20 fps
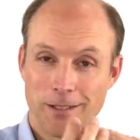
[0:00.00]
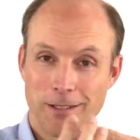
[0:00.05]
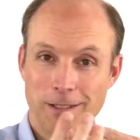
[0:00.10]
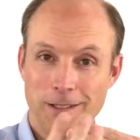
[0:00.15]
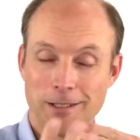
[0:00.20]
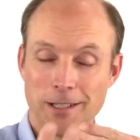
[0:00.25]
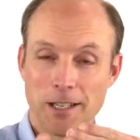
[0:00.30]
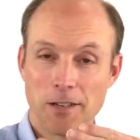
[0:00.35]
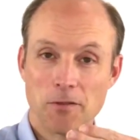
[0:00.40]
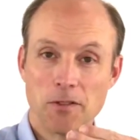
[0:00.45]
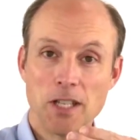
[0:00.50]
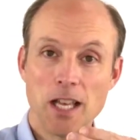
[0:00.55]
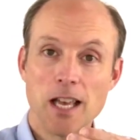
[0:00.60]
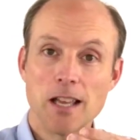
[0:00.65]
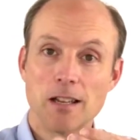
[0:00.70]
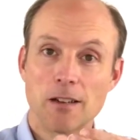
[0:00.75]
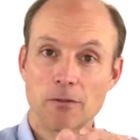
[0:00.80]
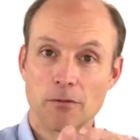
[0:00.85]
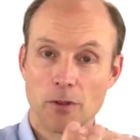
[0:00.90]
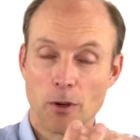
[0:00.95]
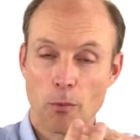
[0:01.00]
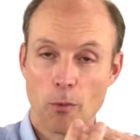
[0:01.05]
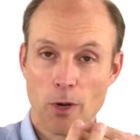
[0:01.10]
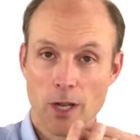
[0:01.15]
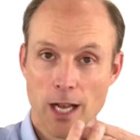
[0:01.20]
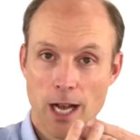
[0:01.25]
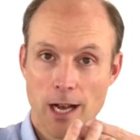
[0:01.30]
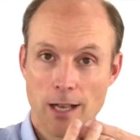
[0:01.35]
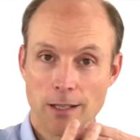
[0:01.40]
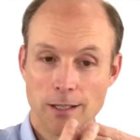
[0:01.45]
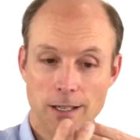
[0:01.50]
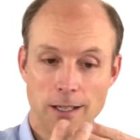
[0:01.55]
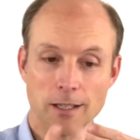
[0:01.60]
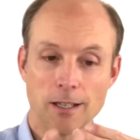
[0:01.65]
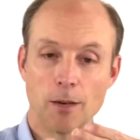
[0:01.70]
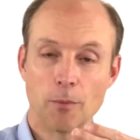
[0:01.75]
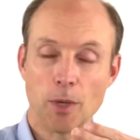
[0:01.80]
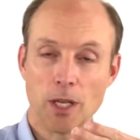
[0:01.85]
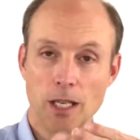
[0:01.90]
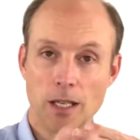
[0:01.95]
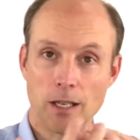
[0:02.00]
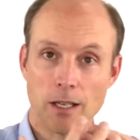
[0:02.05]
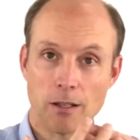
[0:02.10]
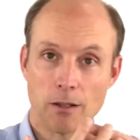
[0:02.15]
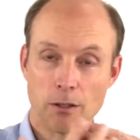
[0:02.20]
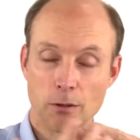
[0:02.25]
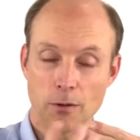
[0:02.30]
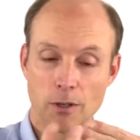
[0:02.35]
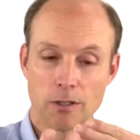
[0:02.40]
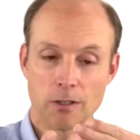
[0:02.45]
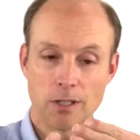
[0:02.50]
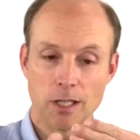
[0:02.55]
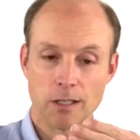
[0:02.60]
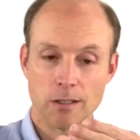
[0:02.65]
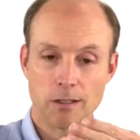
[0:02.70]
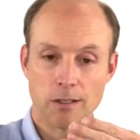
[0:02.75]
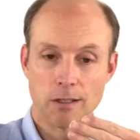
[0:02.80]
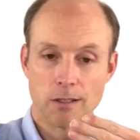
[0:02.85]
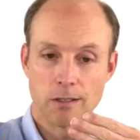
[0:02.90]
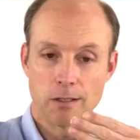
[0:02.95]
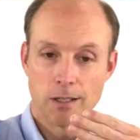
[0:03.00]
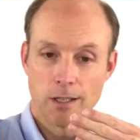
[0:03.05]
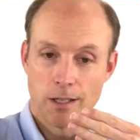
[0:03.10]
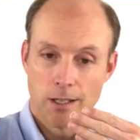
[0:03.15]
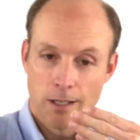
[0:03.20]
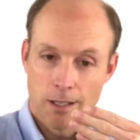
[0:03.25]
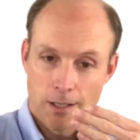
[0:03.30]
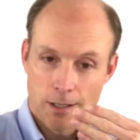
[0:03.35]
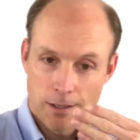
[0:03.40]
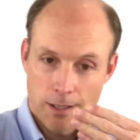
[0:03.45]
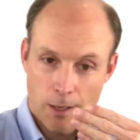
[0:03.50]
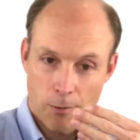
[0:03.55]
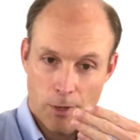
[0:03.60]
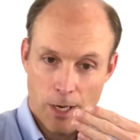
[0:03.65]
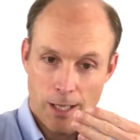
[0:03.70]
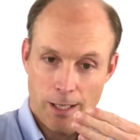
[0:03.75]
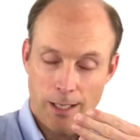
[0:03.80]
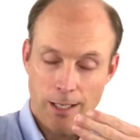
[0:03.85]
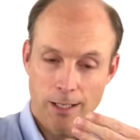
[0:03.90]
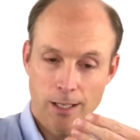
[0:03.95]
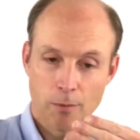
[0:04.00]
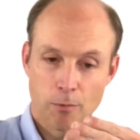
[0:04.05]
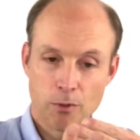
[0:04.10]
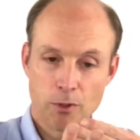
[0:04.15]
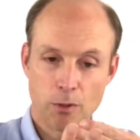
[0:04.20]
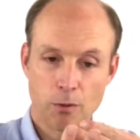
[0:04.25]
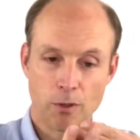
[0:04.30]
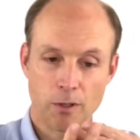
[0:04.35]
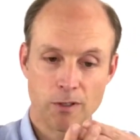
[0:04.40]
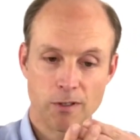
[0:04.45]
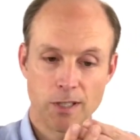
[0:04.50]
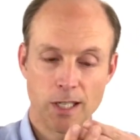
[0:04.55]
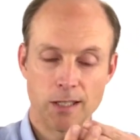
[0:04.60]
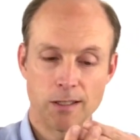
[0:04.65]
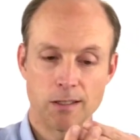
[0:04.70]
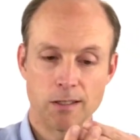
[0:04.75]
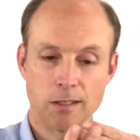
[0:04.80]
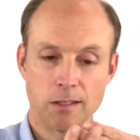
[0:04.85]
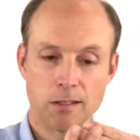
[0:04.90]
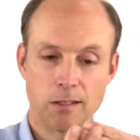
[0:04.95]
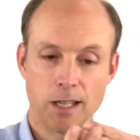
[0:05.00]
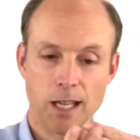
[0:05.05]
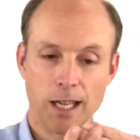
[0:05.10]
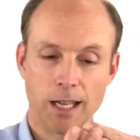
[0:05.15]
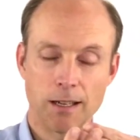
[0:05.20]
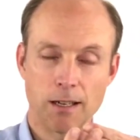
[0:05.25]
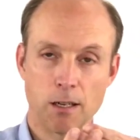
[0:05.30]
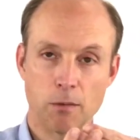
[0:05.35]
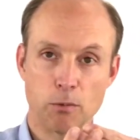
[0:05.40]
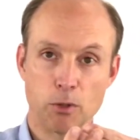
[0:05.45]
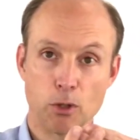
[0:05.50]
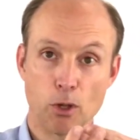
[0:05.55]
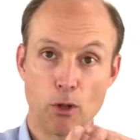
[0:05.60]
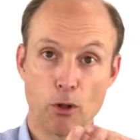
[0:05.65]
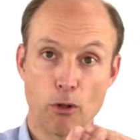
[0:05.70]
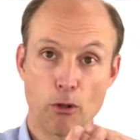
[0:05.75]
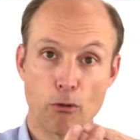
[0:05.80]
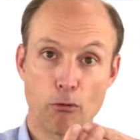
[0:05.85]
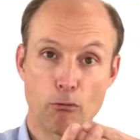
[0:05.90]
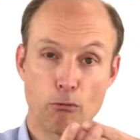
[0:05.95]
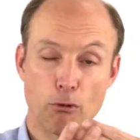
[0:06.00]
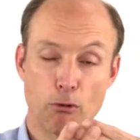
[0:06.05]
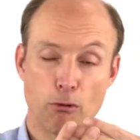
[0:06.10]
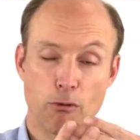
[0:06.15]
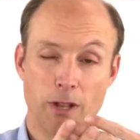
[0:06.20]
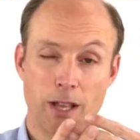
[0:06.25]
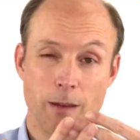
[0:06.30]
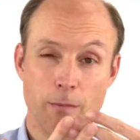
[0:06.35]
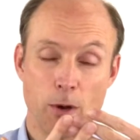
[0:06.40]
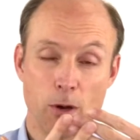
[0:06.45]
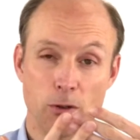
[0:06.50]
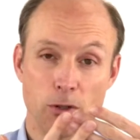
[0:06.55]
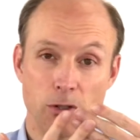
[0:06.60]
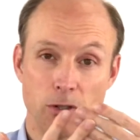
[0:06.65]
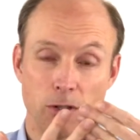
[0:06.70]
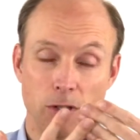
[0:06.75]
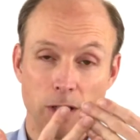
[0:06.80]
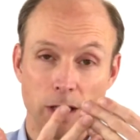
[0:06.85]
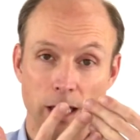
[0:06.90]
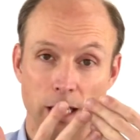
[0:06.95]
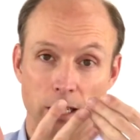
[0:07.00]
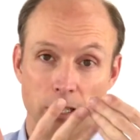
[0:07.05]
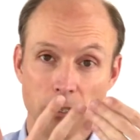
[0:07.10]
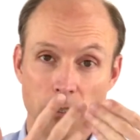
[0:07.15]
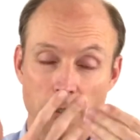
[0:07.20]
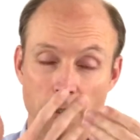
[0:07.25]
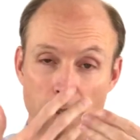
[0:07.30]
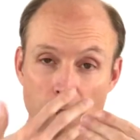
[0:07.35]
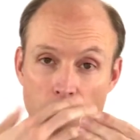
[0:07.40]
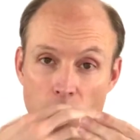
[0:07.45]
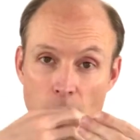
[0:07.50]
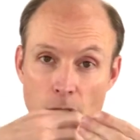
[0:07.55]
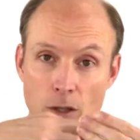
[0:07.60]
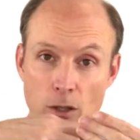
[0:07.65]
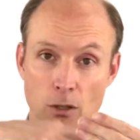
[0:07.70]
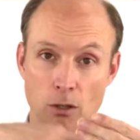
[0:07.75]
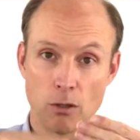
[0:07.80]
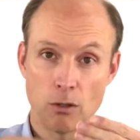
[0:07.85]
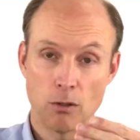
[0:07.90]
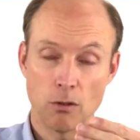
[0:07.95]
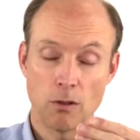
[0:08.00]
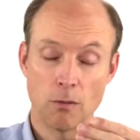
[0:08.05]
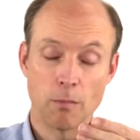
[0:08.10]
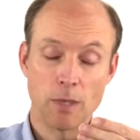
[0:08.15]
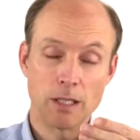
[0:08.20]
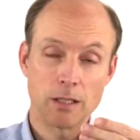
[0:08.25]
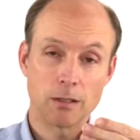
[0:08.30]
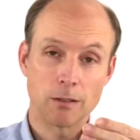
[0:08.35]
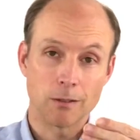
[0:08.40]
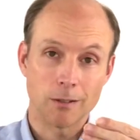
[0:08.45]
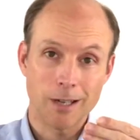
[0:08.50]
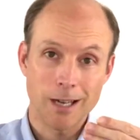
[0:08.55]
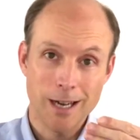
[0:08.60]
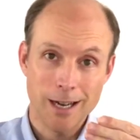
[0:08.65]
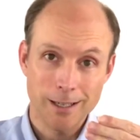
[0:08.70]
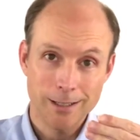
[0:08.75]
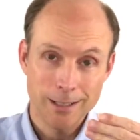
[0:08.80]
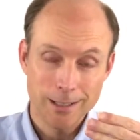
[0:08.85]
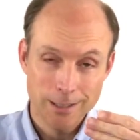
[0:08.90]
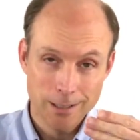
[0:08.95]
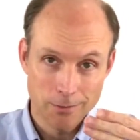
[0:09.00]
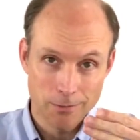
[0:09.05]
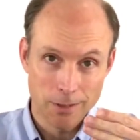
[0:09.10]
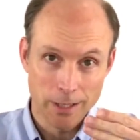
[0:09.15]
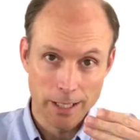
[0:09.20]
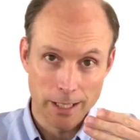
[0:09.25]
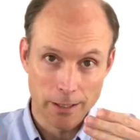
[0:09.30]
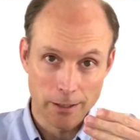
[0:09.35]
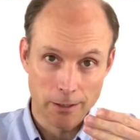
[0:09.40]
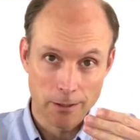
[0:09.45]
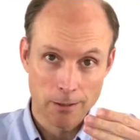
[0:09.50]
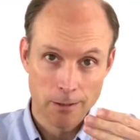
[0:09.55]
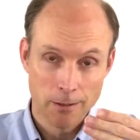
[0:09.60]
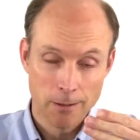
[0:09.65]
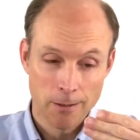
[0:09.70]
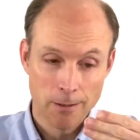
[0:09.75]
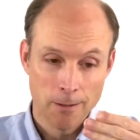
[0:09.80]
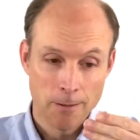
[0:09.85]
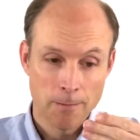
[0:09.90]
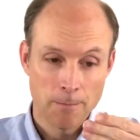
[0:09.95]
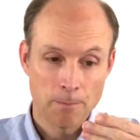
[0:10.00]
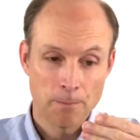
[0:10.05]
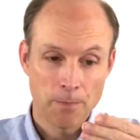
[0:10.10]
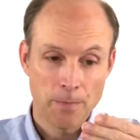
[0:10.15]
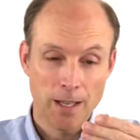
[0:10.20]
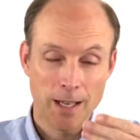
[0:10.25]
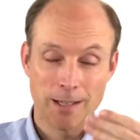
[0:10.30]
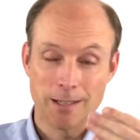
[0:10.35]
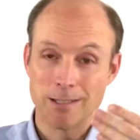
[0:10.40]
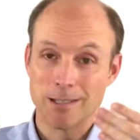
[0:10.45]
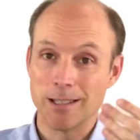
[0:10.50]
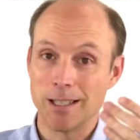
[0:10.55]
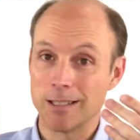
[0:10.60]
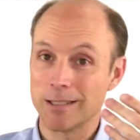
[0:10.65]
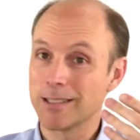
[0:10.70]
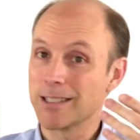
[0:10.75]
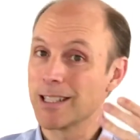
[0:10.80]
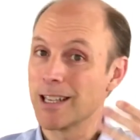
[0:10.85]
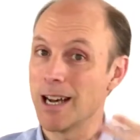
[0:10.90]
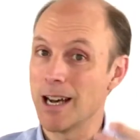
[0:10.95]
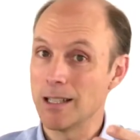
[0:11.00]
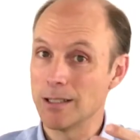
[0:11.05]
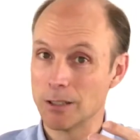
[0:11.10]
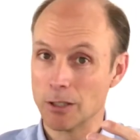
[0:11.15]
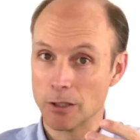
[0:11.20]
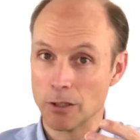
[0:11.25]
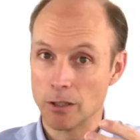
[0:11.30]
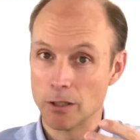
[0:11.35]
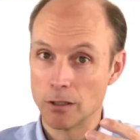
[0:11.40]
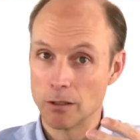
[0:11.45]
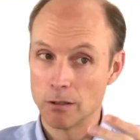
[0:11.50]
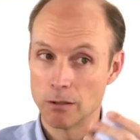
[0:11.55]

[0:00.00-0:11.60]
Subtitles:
set of data from reality coming in through our senses. That reality comes to our senses and comes through the emotional layer to the mental or cognitive layer and is thus colored,